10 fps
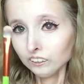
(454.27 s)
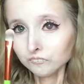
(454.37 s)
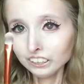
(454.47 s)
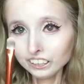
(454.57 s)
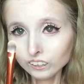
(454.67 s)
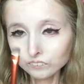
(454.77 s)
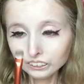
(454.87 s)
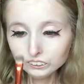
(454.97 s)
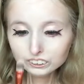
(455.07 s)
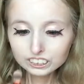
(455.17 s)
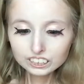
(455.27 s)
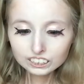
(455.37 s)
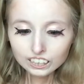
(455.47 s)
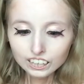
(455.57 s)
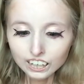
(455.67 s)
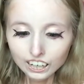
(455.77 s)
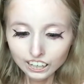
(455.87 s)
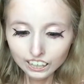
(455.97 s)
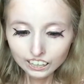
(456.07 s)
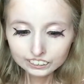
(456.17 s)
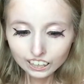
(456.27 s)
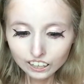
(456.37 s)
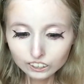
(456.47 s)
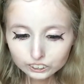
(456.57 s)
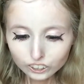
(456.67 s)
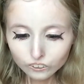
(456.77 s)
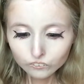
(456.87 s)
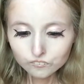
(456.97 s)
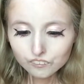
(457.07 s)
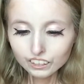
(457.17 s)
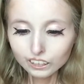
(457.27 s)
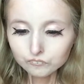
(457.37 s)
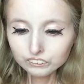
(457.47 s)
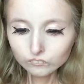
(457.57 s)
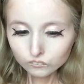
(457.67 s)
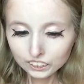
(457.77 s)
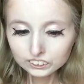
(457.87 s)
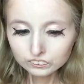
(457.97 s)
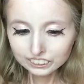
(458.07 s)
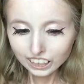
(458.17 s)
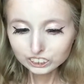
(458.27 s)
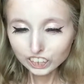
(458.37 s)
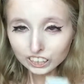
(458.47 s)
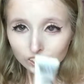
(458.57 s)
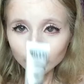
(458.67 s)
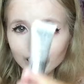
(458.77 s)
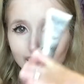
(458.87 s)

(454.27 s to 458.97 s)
But I use it, and so before I do any eyeshadow,